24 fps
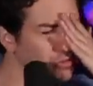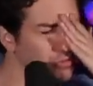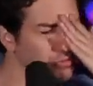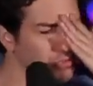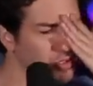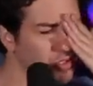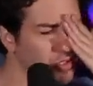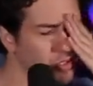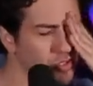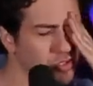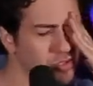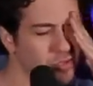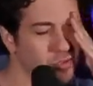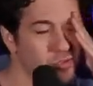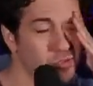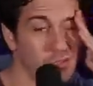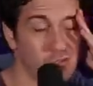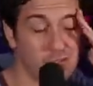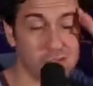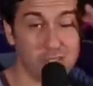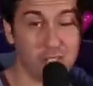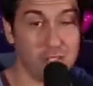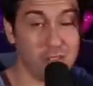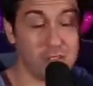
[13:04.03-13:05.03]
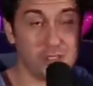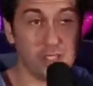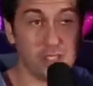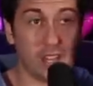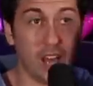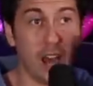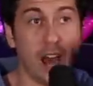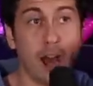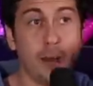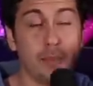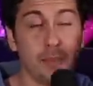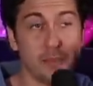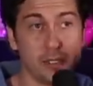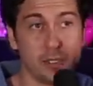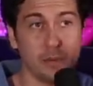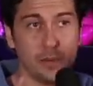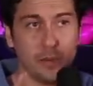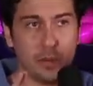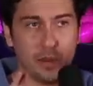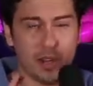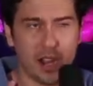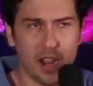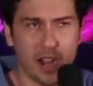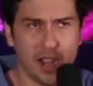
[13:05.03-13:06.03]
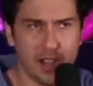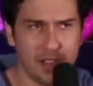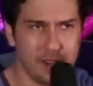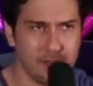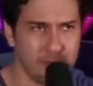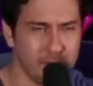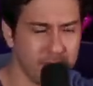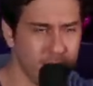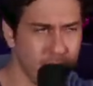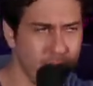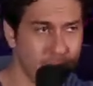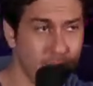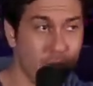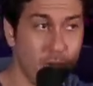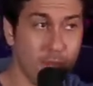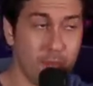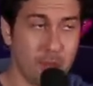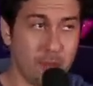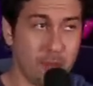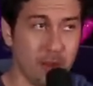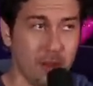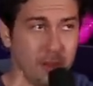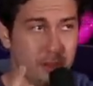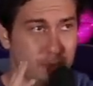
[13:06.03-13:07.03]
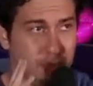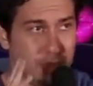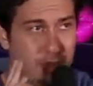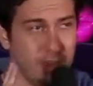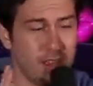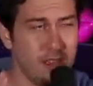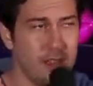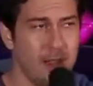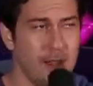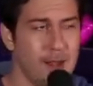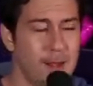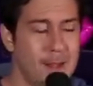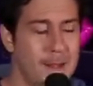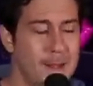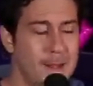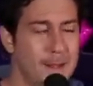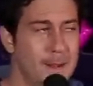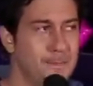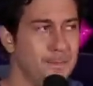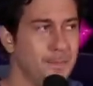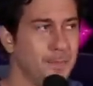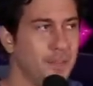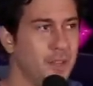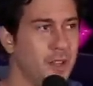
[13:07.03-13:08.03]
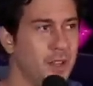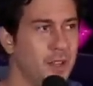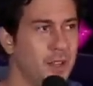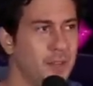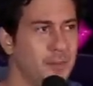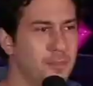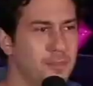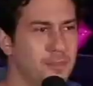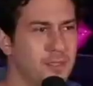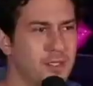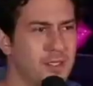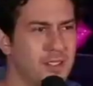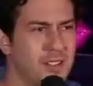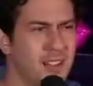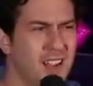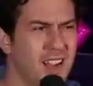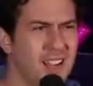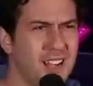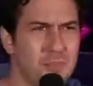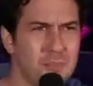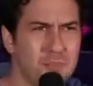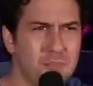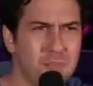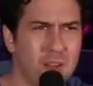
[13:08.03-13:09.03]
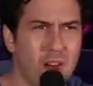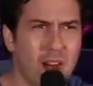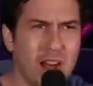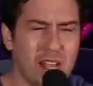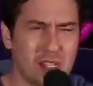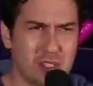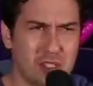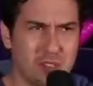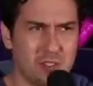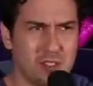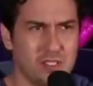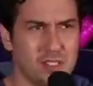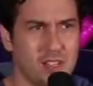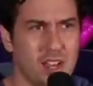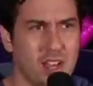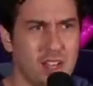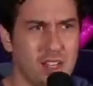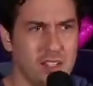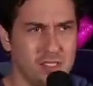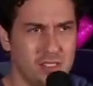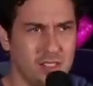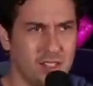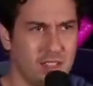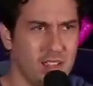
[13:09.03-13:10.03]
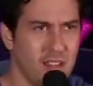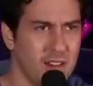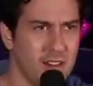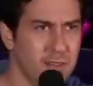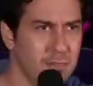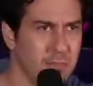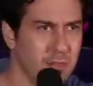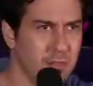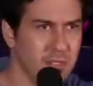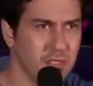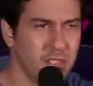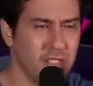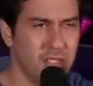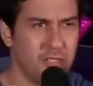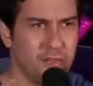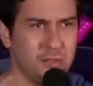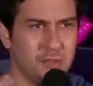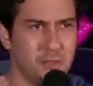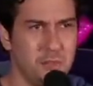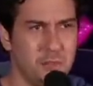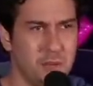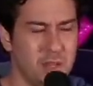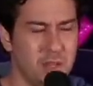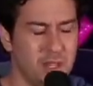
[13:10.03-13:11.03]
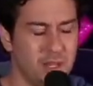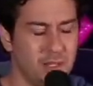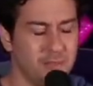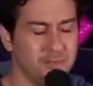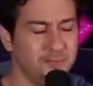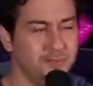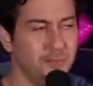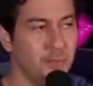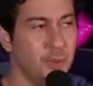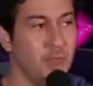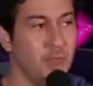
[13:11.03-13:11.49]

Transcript: in middle school?" And I was like, it was the mm-hmm. opposite. We were kind of both my brother and me, um, kind of ostracized and kind of bullied for being.